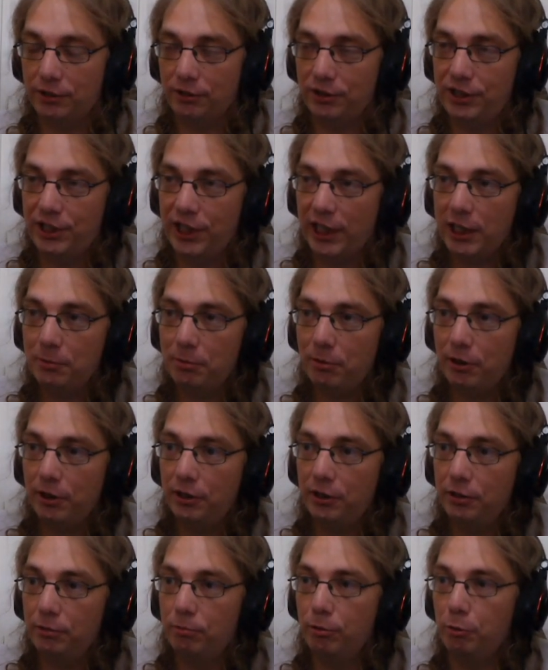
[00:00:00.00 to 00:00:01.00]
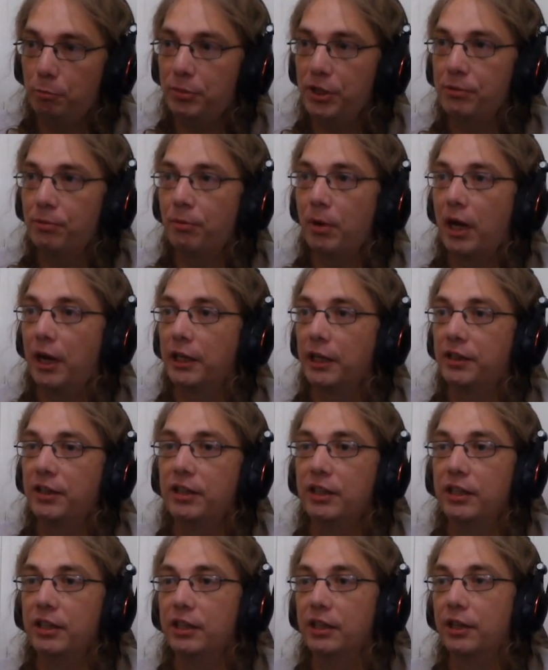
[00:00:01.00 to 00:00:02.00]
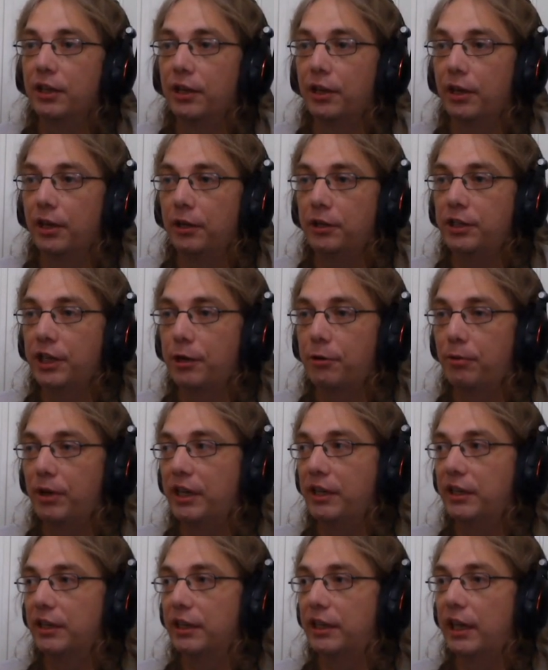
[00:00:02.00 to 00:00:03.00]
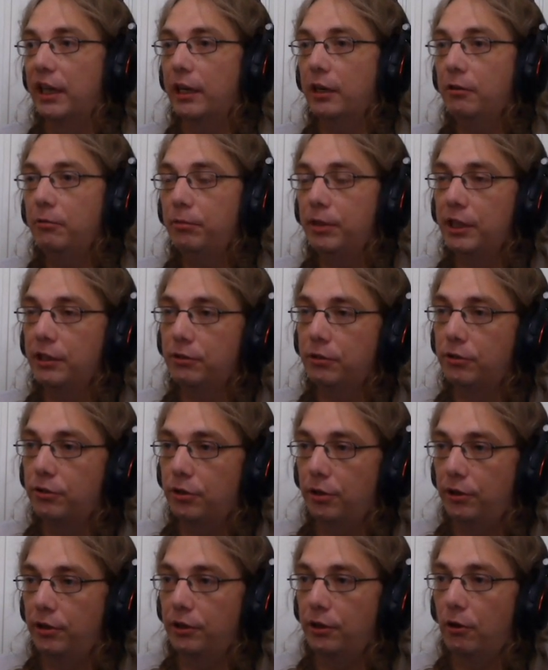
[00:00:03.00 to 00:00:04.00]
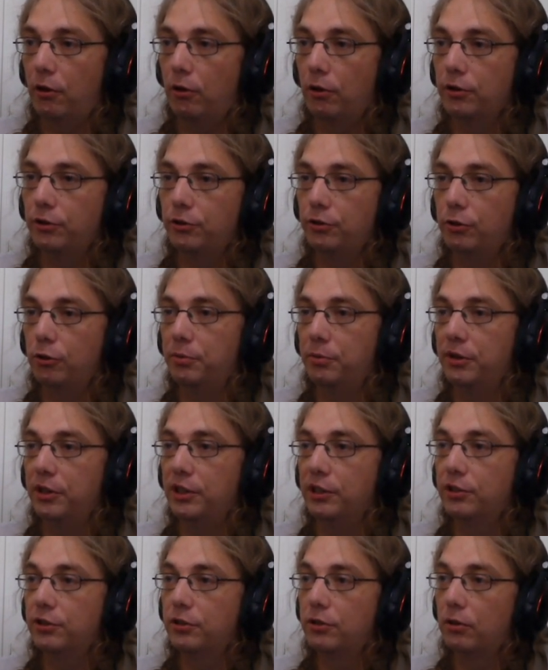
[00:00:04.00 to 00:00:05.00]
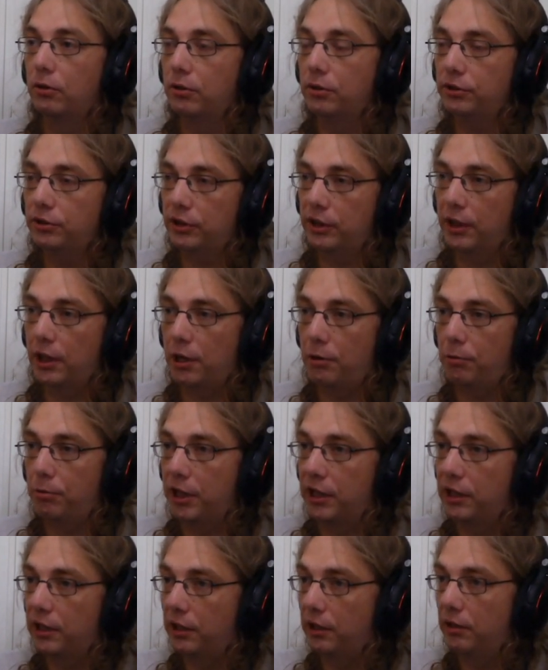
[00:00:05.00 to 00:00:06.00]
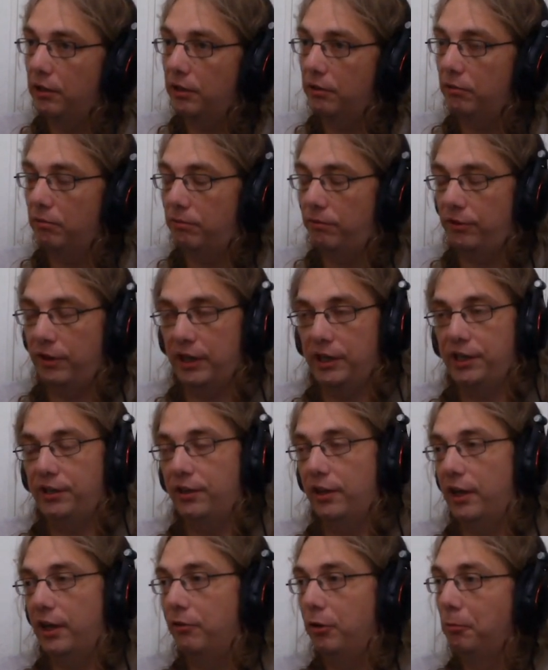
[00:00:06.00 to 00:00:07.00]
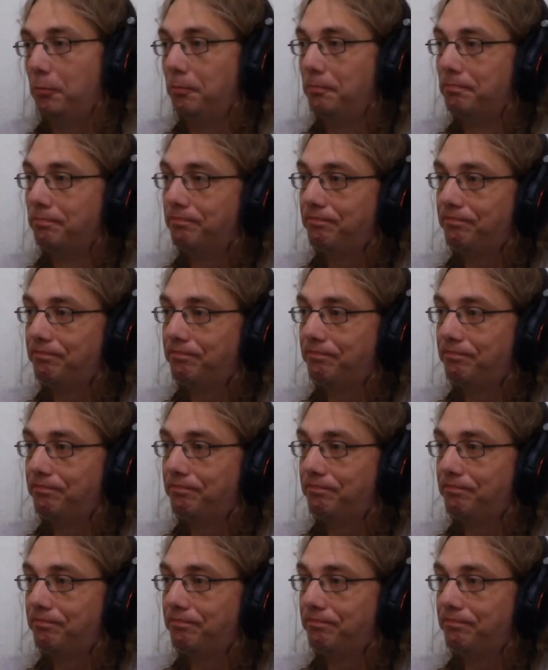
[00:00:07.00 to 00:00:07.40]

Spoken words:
it to checkpoint, will be by the generator again. We need to turn it on to open these doors, and now we can finish the level.